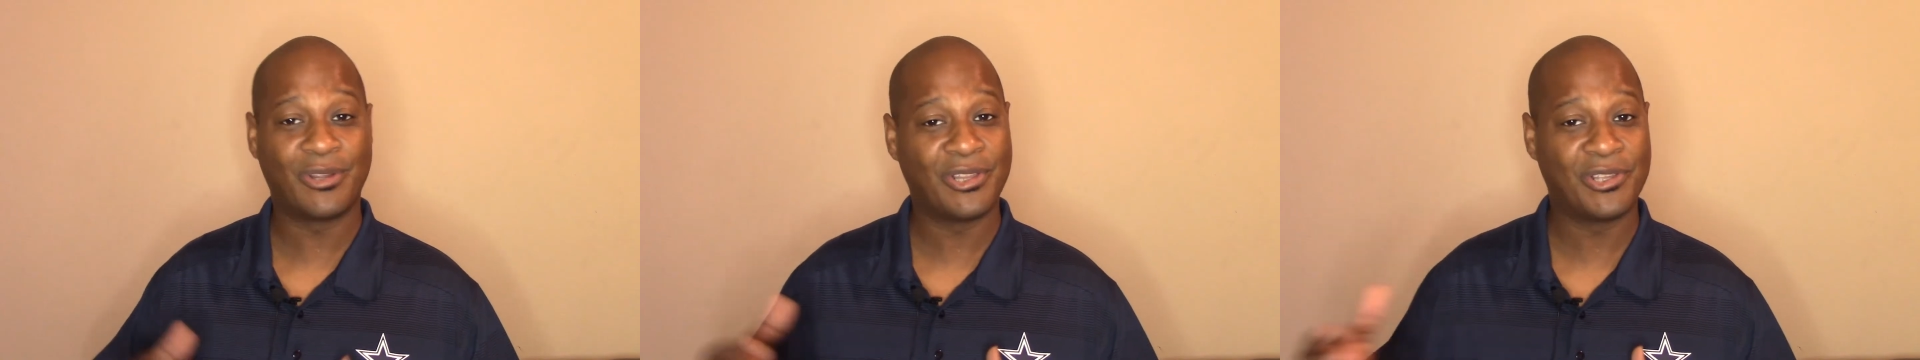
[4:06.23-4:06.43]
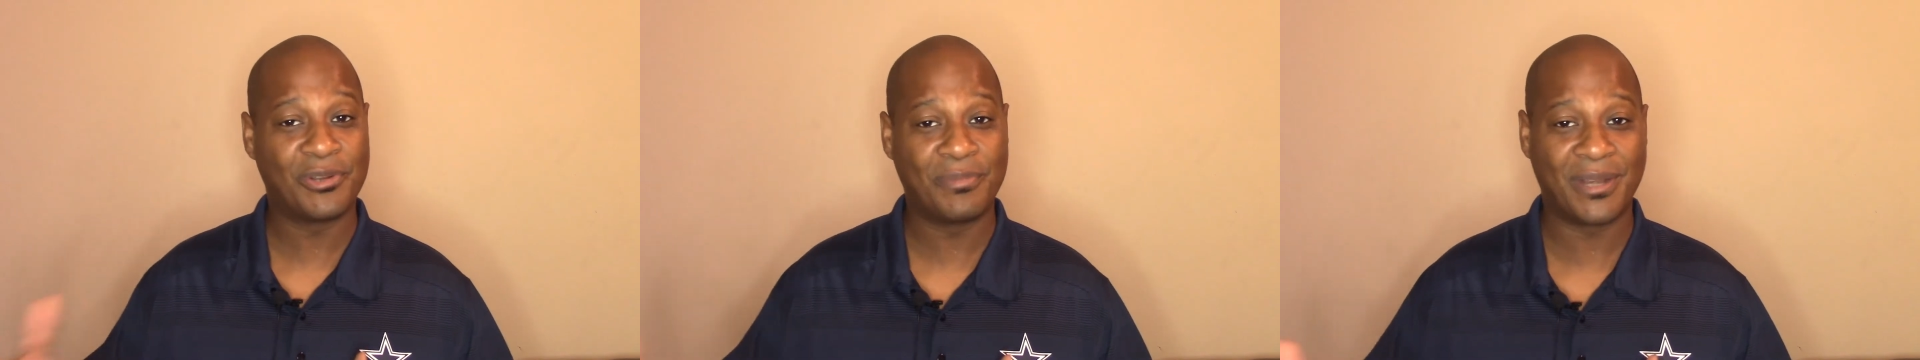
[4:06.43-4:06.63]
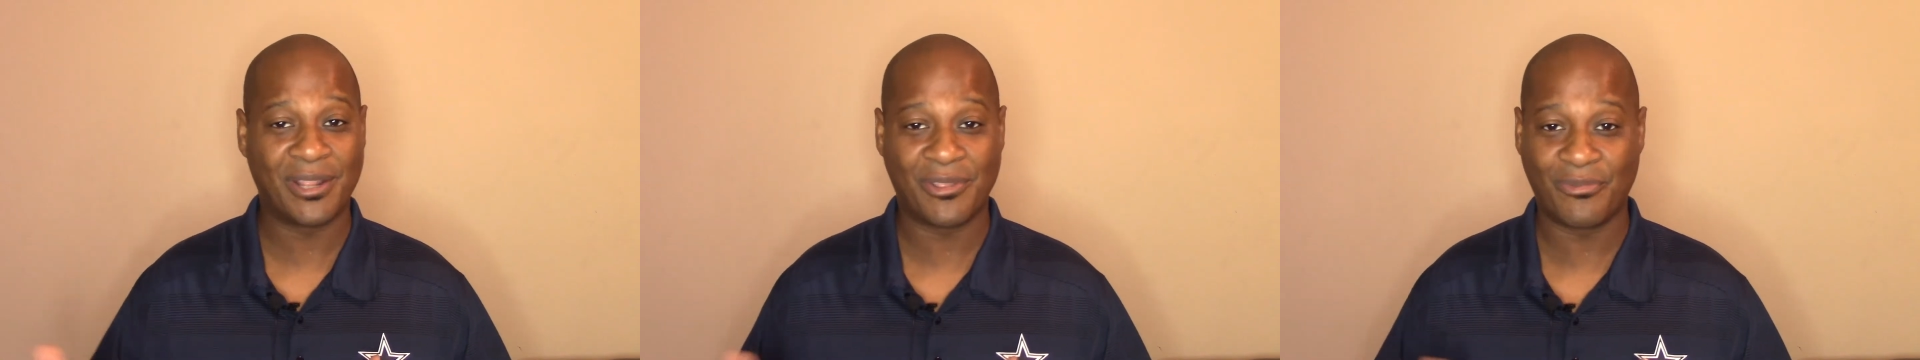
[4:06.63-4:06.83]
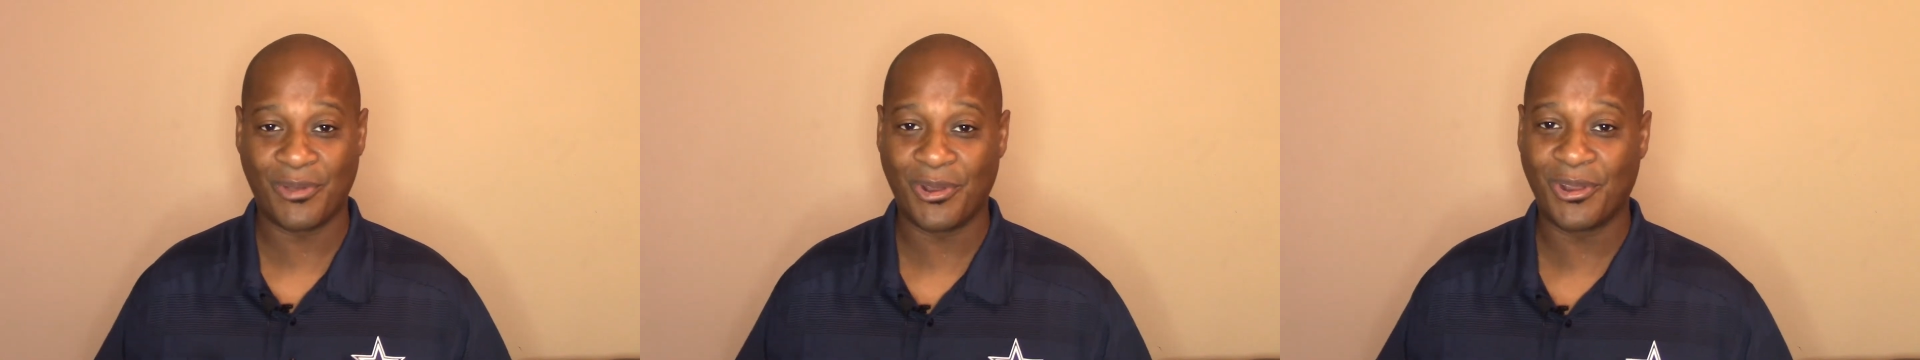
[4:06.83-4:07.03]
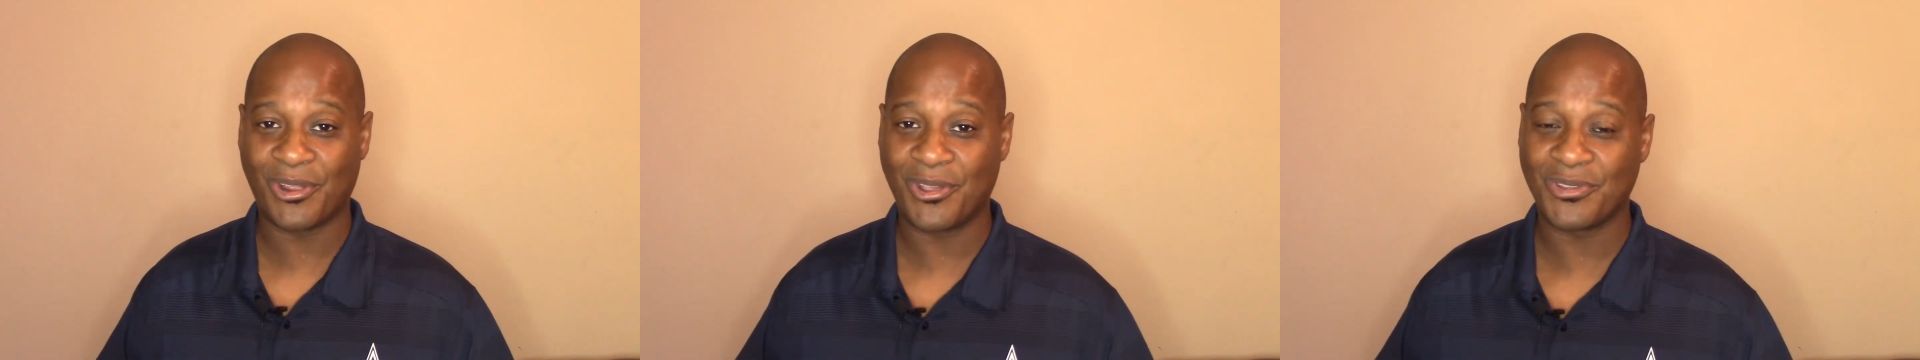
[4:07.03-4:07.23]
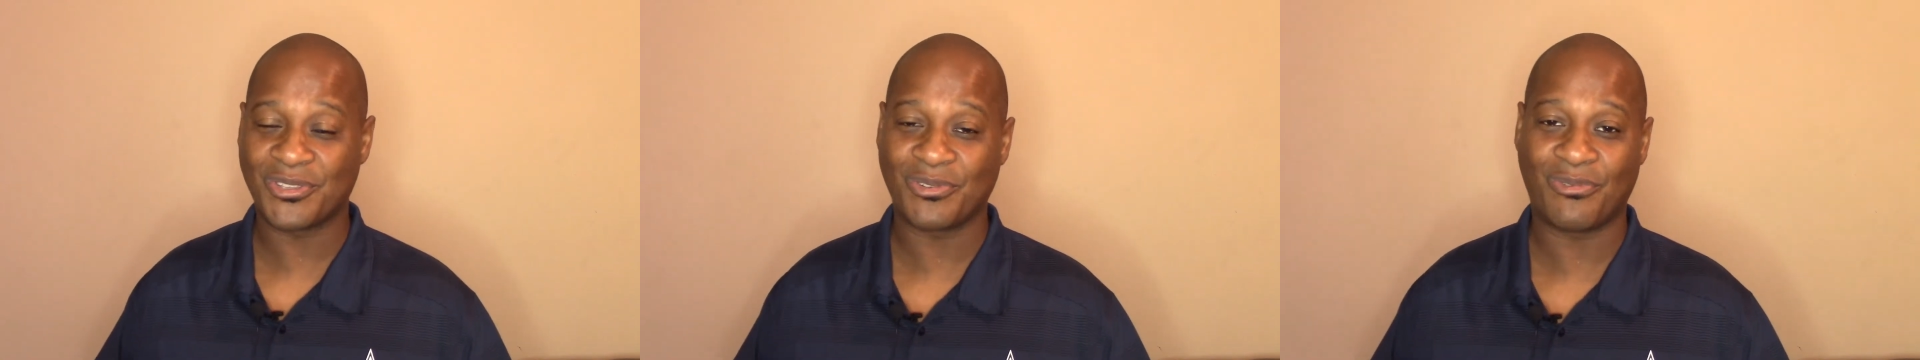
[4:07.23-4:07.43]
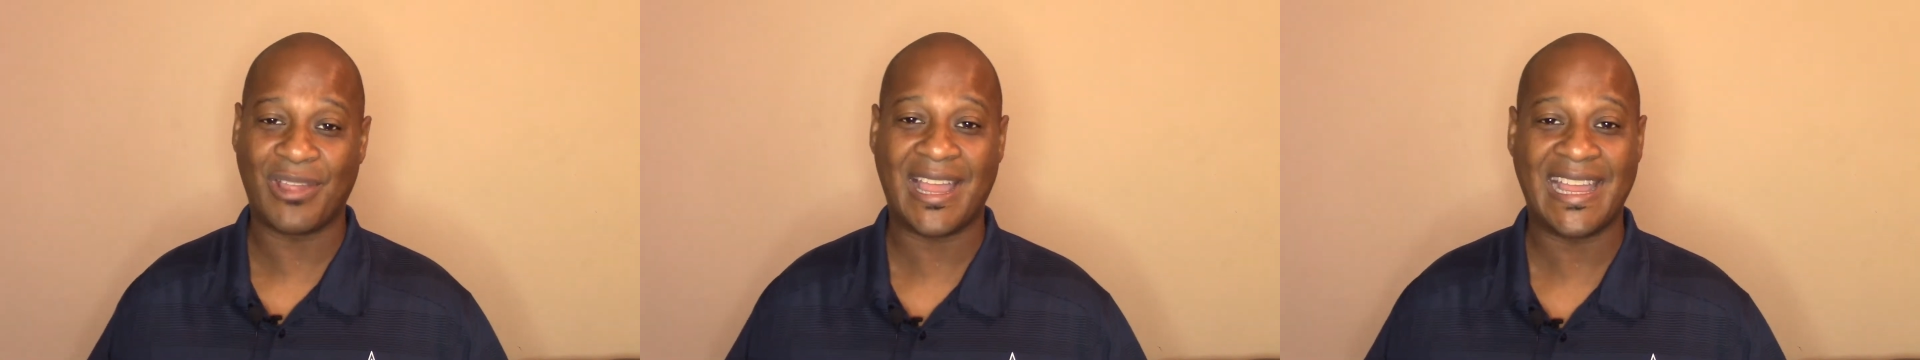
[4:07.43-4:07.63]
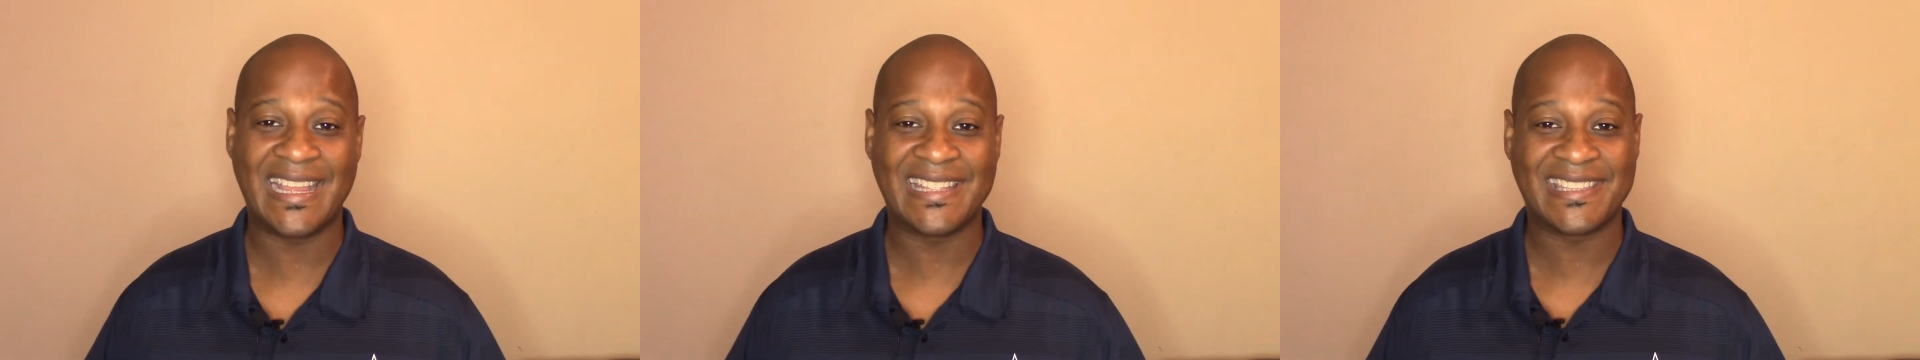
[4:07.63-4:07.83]
her a little bit of the roller coaster
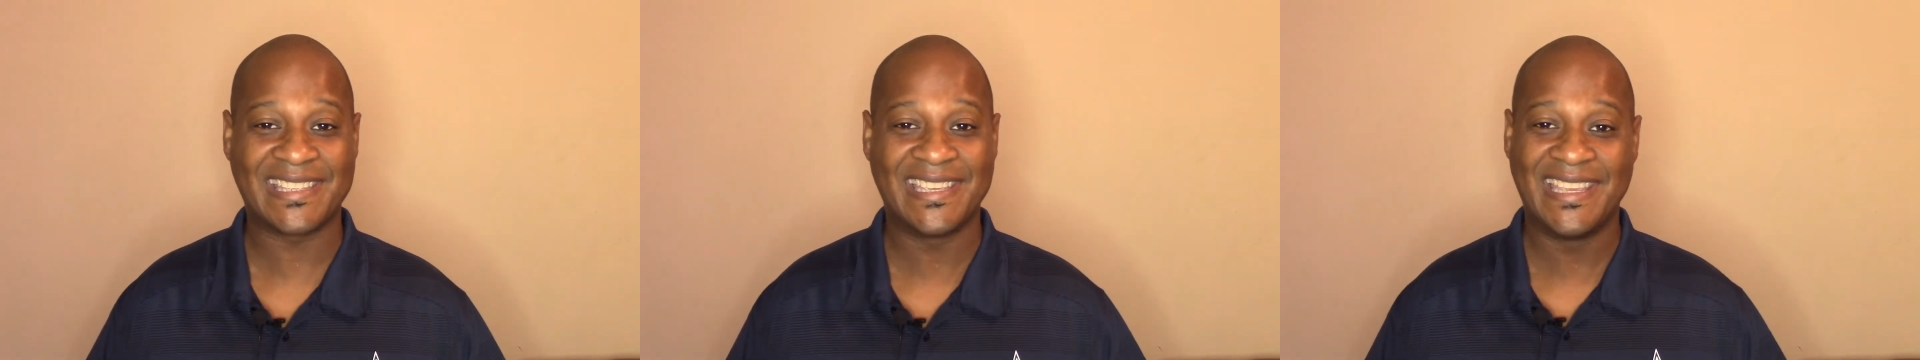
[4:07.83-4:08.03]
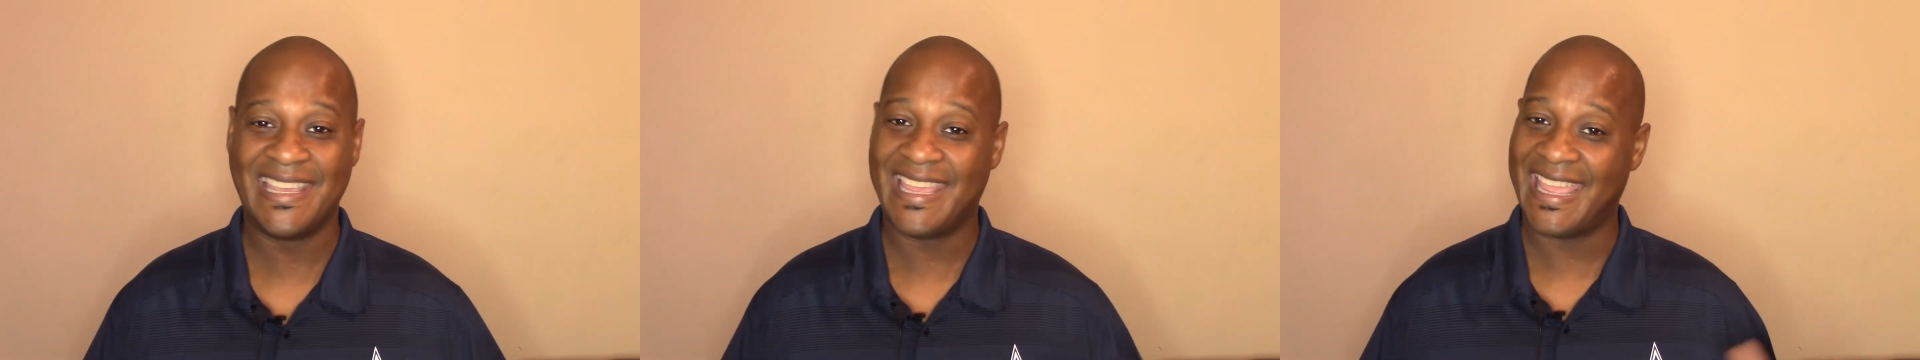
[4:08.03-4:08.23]
rides